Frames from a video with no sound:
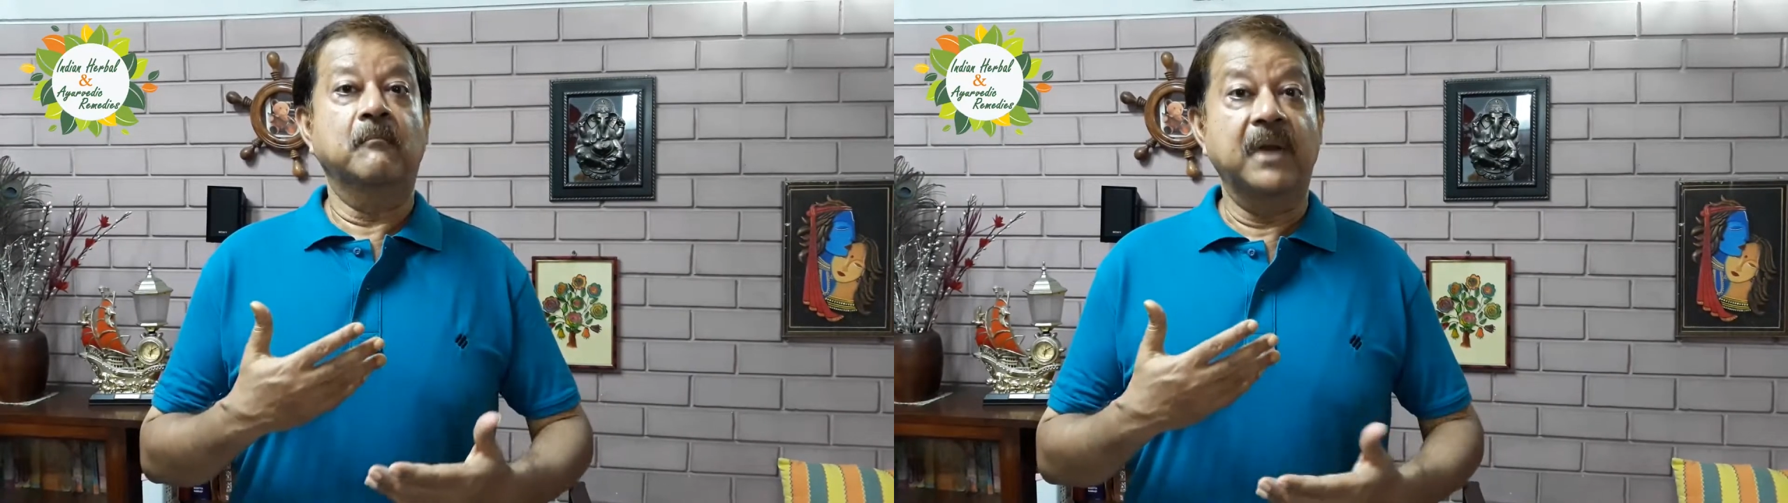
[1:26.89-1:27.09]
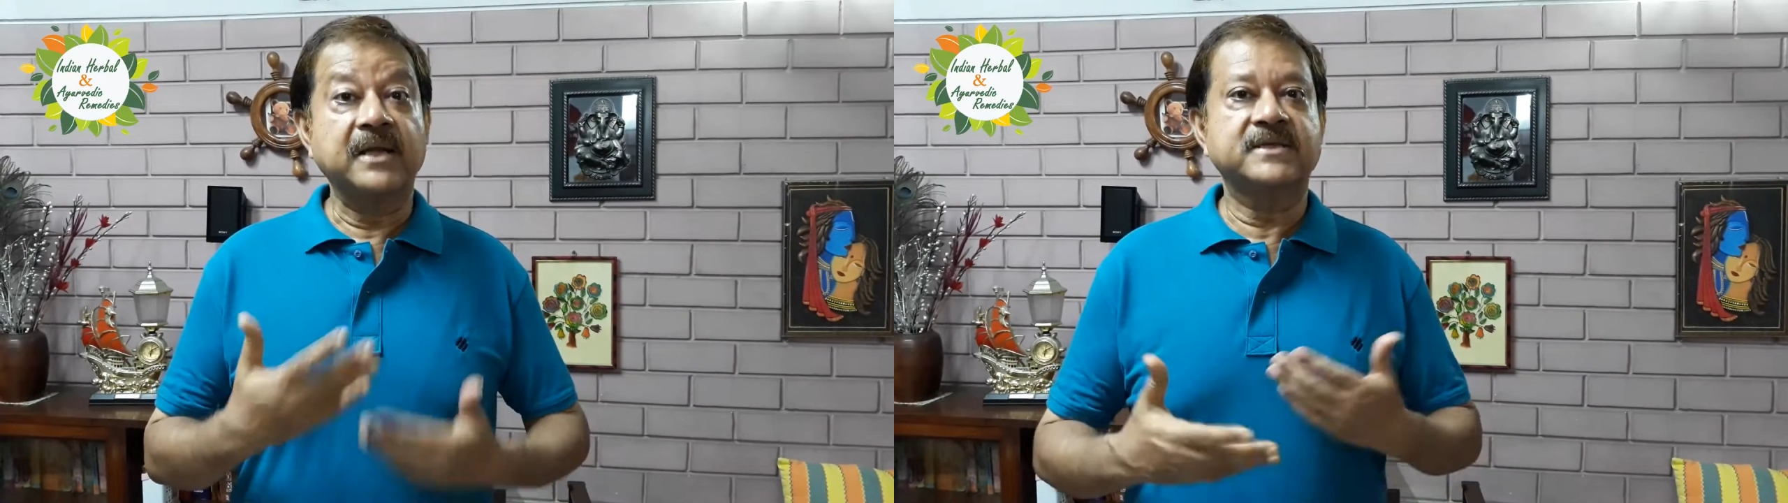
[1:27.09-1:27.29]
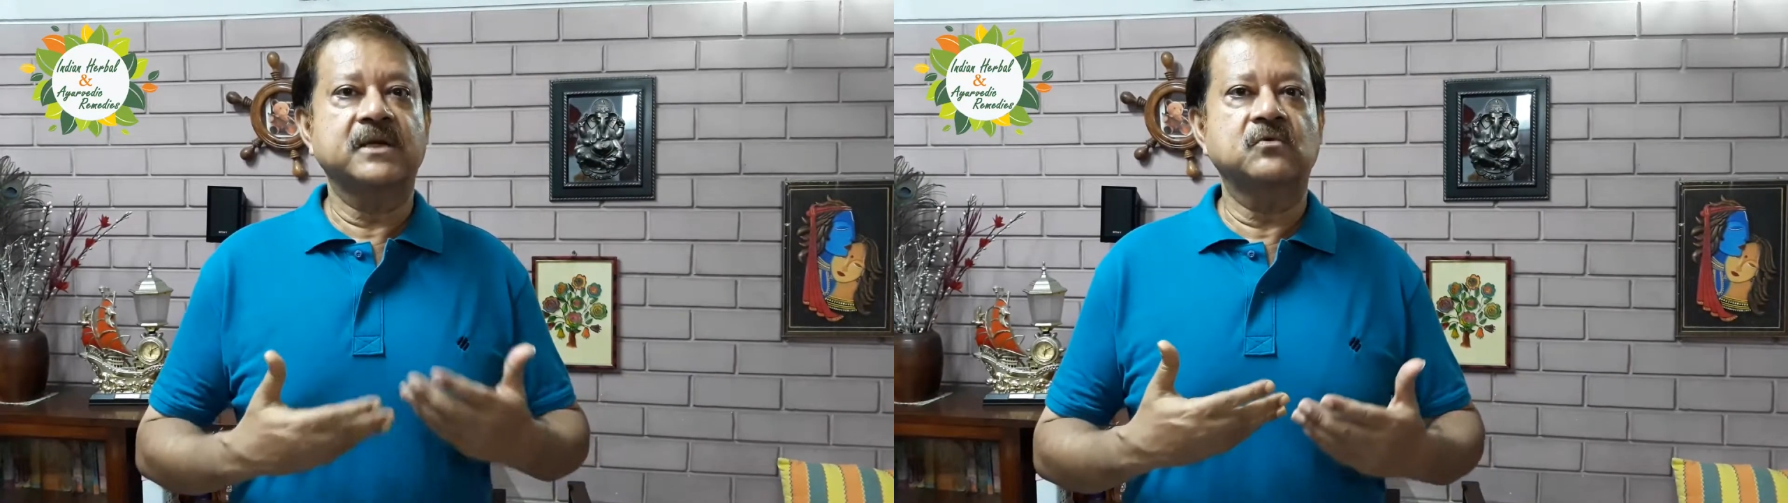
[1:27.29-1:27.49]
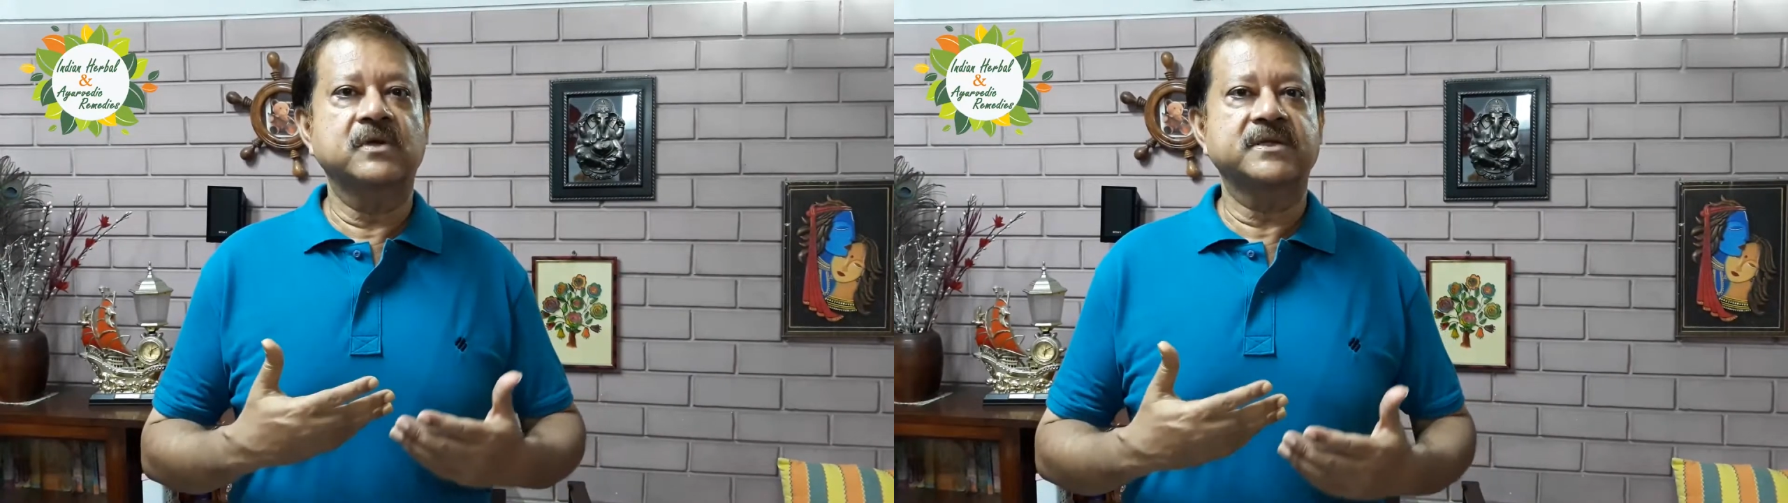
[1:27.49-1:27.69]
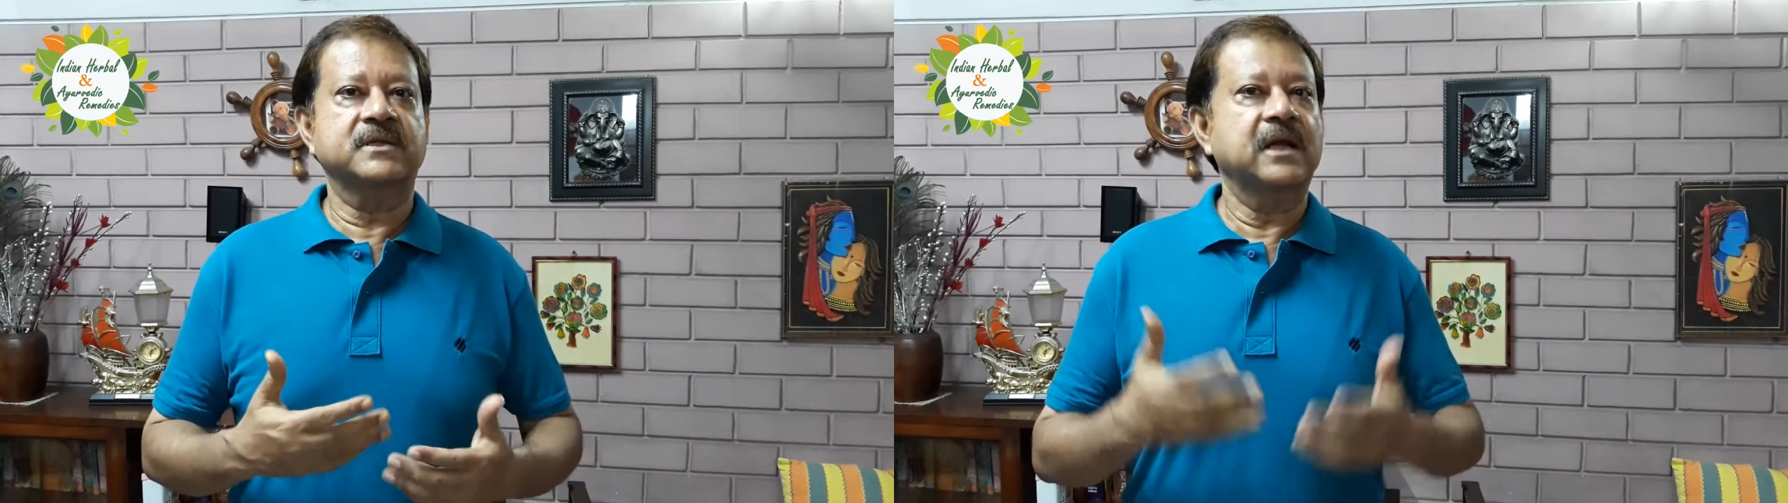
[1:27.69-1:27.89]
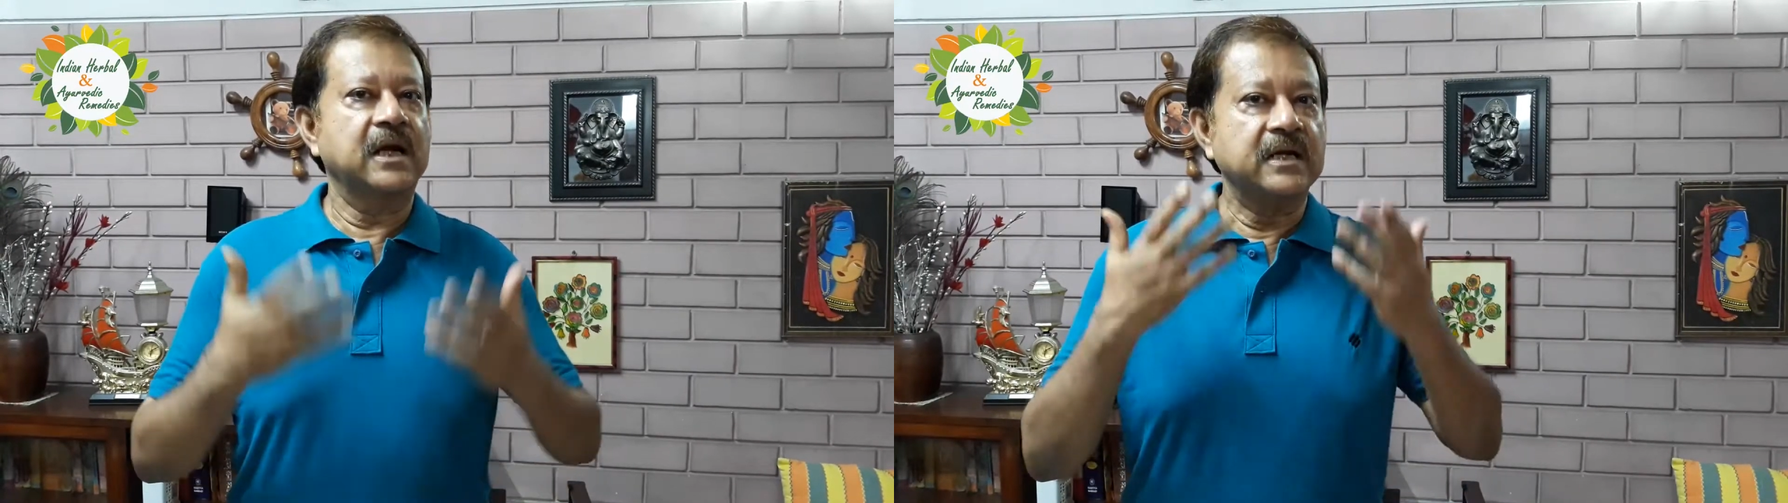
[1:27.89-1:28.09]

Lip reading: blood circulation